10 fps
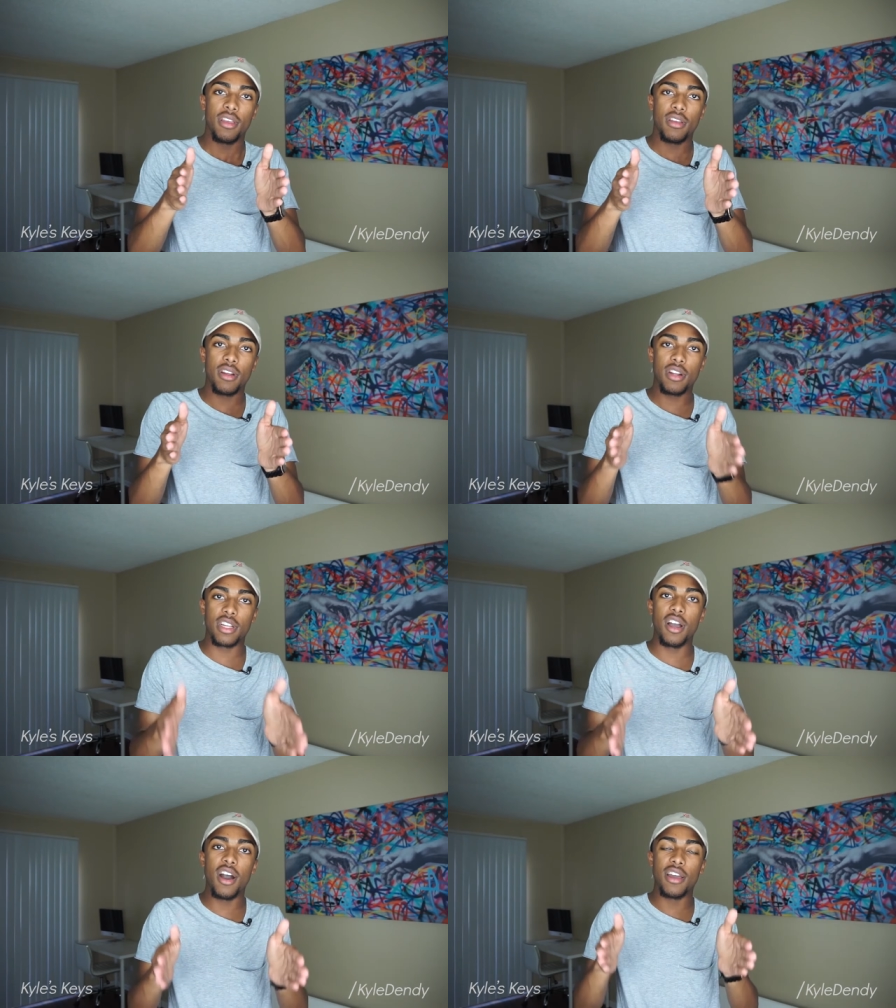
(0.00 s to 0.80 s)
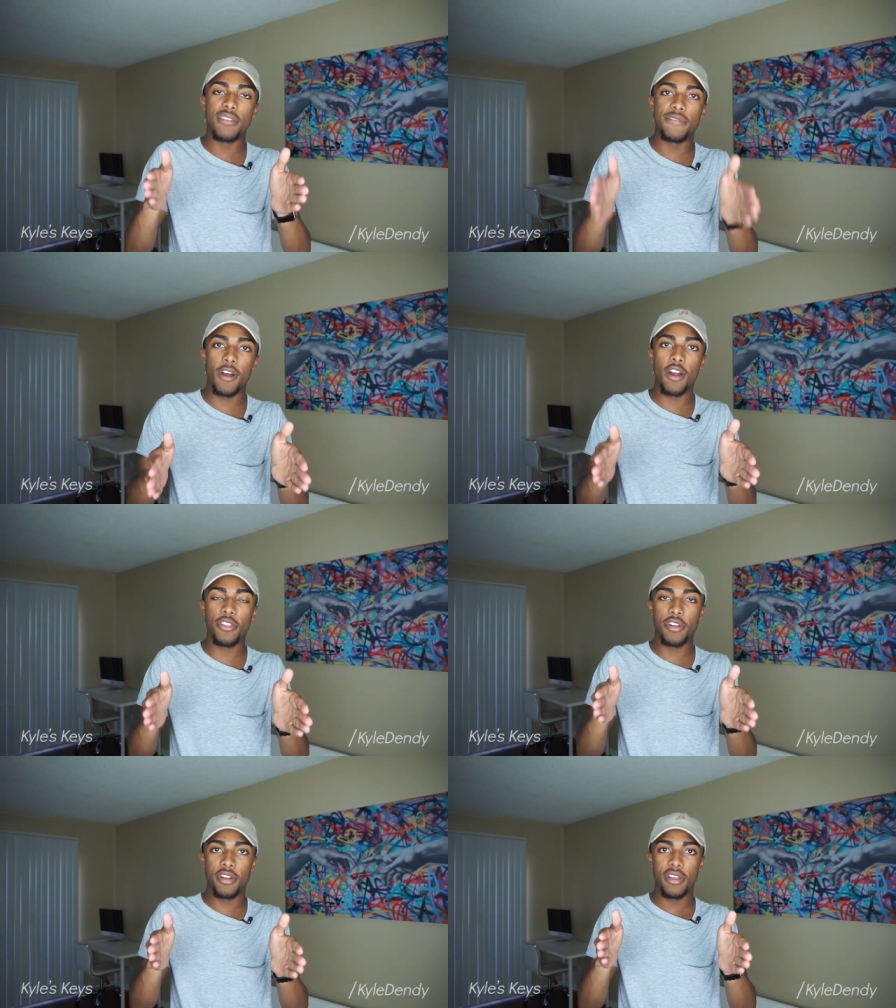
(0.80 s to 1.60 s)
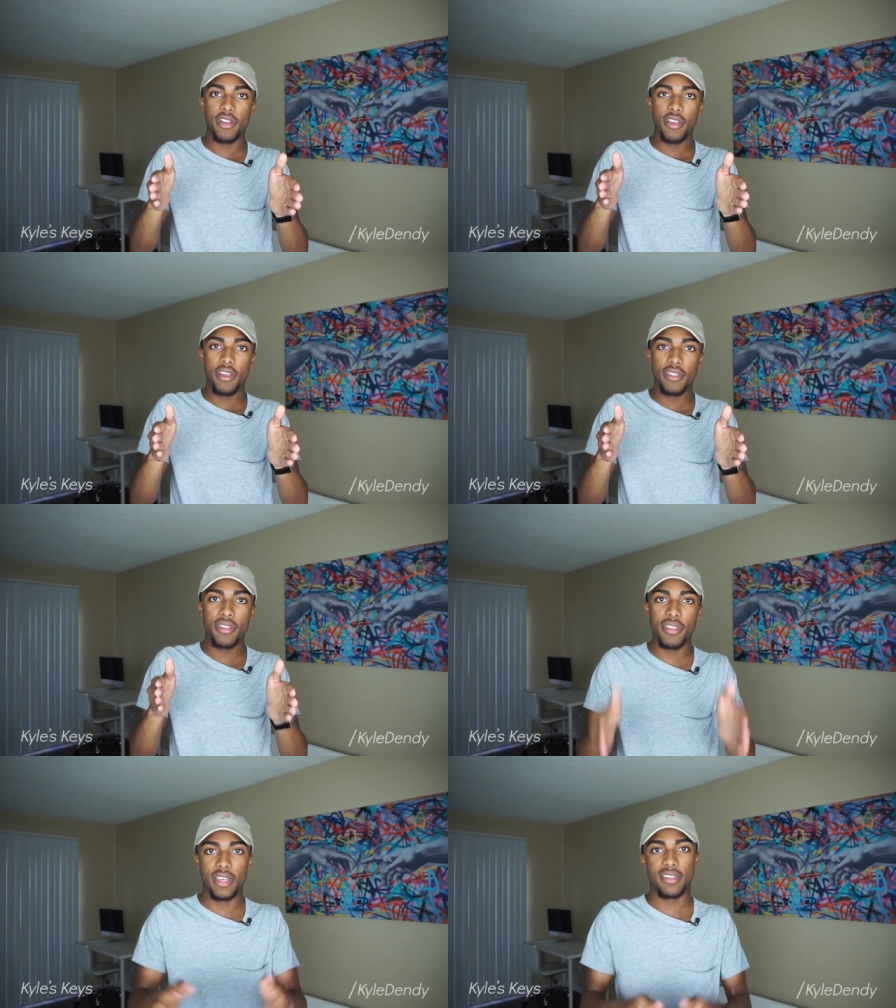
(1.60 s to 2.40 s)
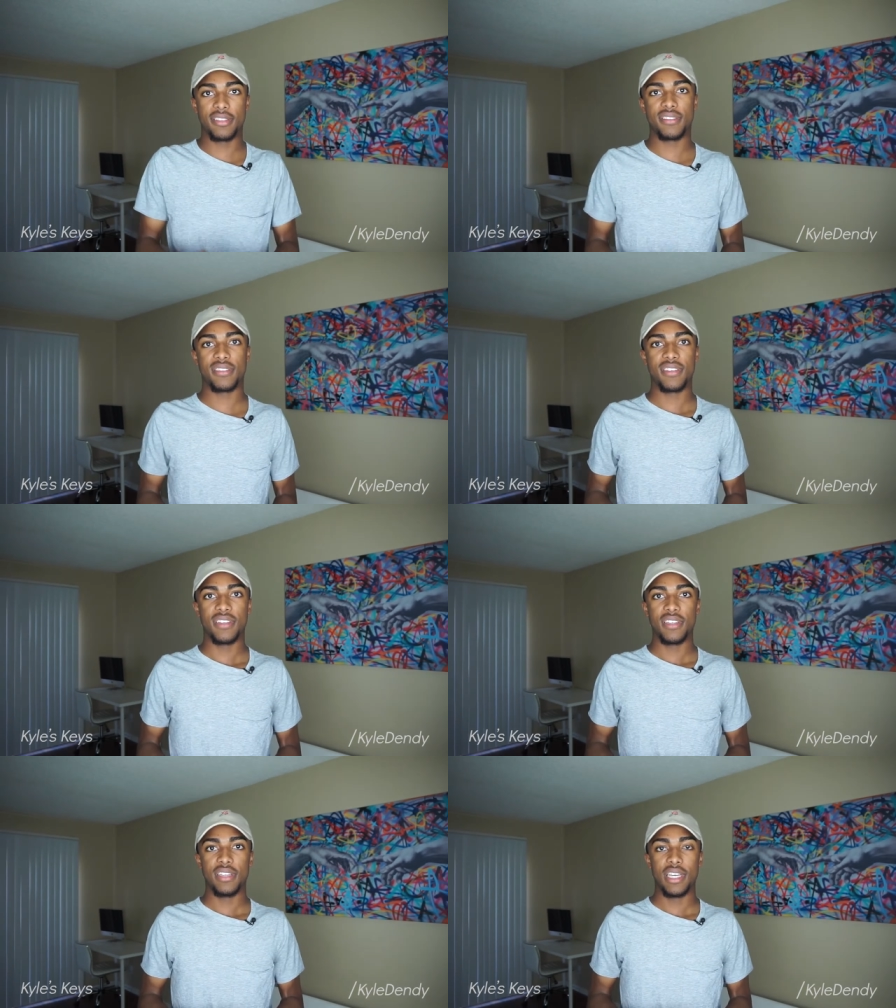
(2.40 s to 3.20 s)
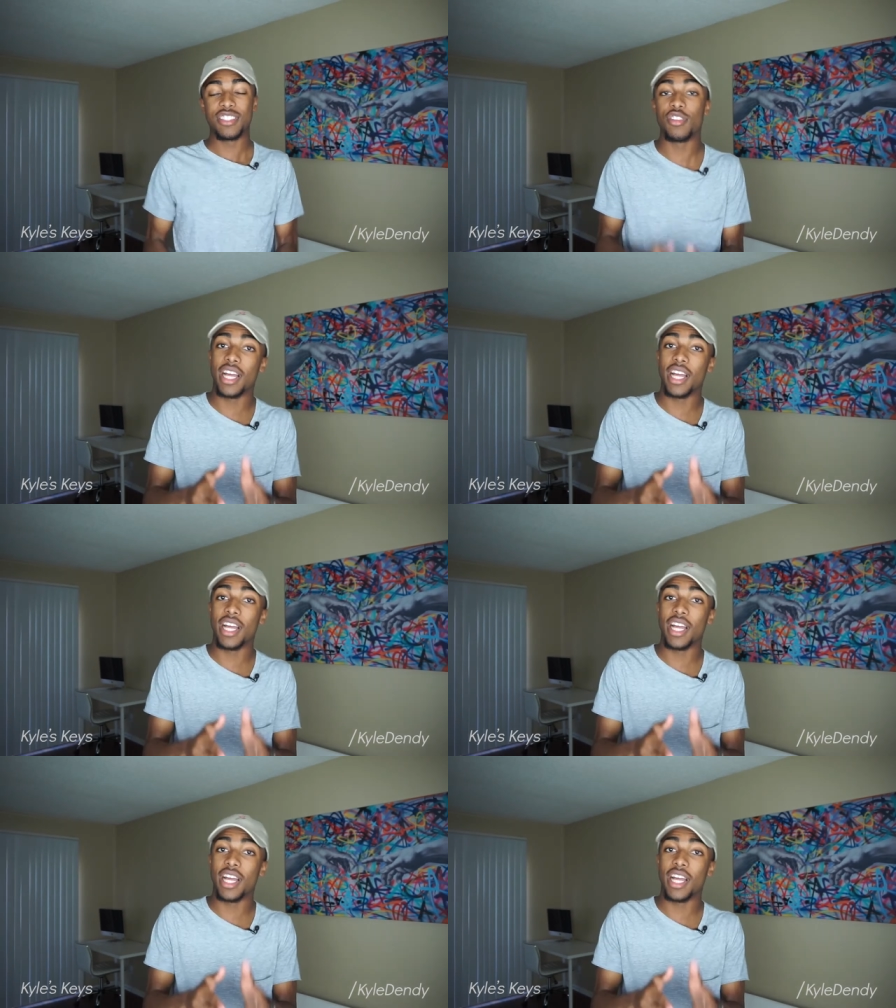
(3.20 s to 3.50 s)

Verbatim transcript: or gone farther than this. And